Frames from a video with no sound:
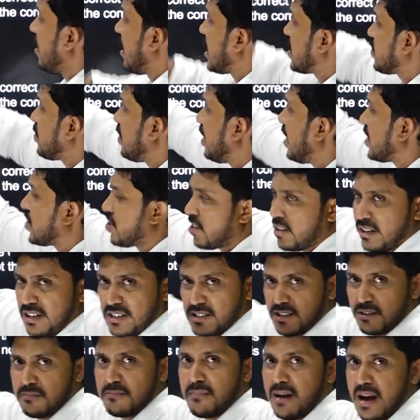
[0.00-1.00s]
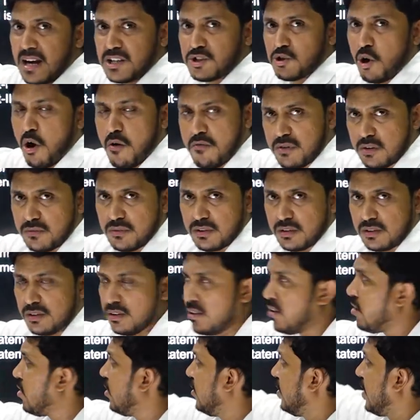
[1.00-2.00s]
explanation doesn't match however.
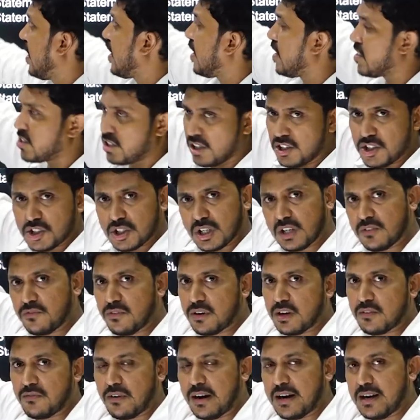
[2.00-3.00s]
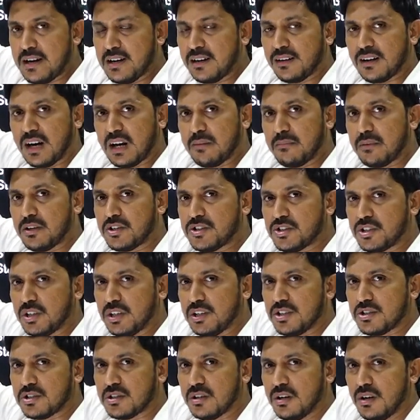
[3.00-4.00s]
They are essential for fighting climate
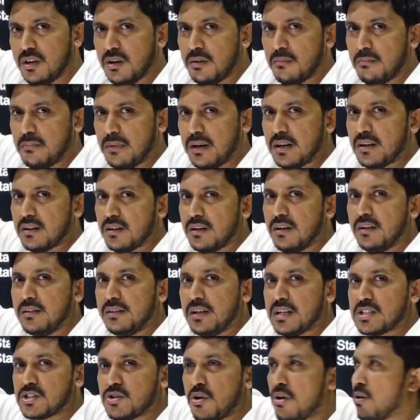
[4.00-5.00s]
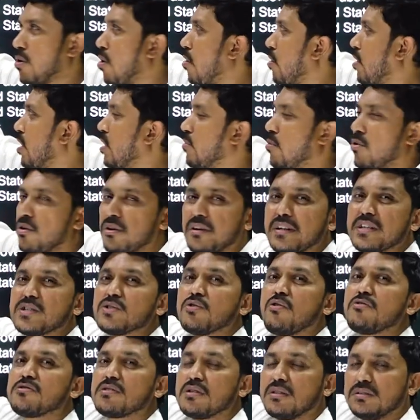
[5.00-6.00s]
change but there's not talking about
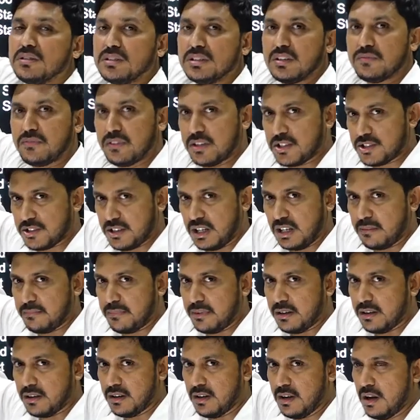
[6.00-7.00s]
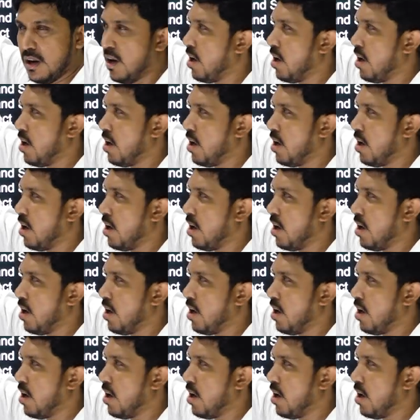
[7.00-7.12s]
resources in the first statement.